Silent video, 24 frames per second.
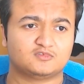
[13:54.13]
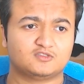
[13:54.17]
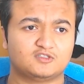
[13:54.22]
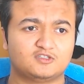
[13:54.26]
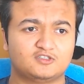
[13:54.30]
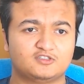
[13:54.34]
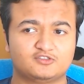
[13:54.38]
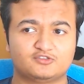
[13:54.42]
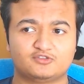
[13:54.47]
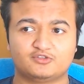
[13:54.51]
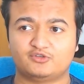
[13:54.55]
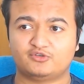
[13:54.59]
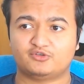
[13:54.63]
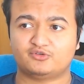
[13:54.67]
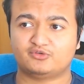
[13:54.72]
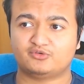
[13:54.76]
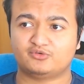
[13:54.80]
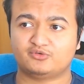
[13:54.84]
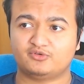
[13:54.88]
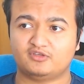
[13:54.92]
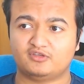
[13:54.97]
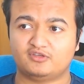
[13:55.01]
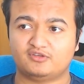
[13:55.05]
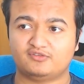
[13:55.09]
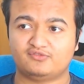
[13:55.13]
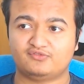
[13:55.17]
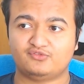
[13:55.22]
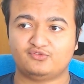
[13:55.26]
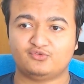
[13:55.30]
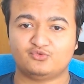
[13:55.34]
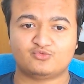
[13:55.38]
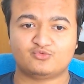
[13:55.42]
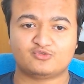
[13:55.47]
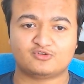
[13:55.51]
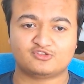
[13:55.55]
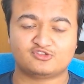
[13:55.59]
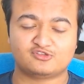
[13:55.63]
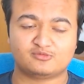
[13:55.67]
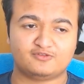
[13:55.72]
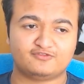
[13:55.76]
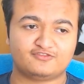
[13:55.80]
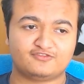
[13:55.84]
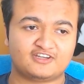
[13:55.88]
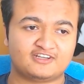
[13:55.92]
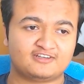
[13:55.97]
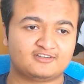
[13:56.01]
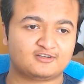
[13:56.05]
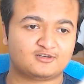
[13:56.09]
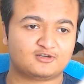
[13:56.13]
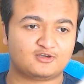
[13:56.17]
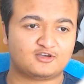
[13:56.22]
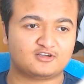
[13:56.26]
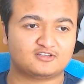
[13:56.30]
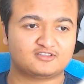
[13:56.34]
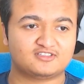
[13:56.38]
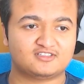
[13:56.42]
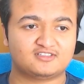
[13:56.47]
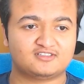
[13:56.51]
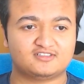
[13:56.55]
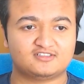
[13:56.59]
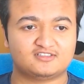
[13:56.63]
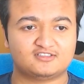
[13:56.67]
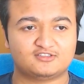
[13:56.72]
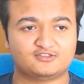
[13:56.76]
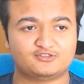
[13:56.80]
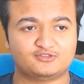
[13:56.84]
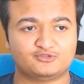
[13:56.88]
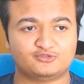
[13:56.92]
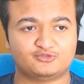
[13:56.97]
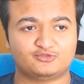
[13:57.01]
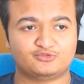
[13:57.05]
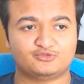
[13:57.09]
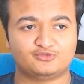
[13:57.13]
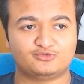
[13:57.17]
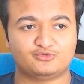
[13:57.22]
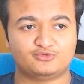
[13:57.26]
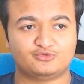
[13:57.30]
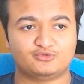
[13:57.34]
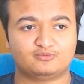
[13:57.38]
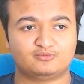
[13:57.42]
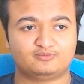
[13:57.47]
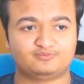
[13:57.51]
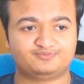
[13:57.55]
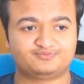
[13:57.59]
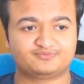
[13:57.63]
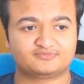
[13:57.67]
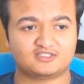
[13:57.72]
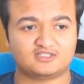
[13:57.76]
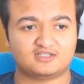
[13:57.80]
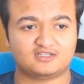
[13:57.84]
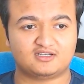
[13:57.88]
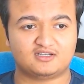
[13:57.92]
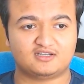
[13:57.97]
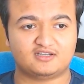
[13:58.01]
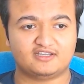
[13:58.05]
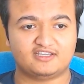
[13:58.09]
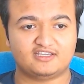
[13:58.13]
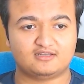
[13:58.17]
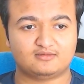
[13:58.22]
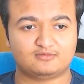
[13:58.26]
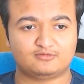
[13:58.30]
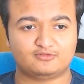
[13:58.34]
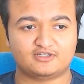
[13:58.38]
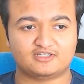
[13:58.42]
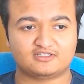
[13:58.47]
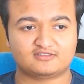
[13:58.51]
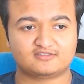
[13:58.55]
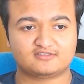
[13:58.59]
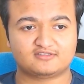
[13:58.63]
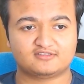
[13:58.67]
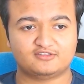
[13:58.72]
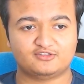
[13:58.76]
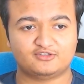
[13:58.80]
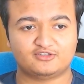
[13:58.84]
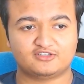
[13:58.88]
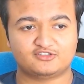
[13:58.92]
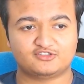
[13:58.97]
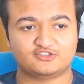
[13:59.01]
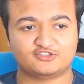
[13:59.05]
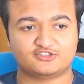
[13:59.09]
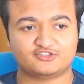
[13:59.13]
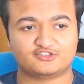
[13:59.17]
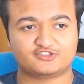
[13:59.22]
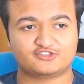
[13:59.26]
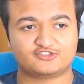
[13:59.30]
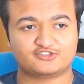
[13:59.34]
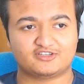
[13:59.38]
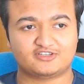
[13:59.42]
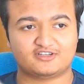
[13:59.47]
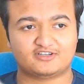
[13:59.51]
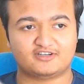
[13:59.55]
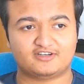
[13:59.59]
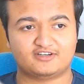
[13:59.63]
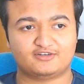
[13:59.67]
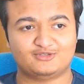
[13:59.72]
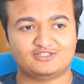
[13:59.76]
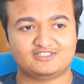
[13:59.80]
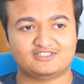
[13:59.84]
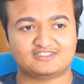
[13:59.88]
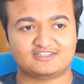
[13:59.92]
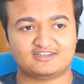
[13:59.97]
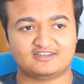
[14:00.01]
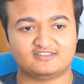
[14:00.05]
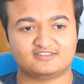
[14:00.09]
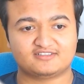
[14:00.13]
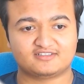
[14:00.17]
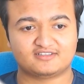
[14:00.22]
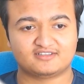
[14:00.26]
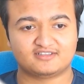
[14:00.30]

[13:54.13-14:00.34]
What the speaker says: So if you want to be vendor locked into AWS, you can just resize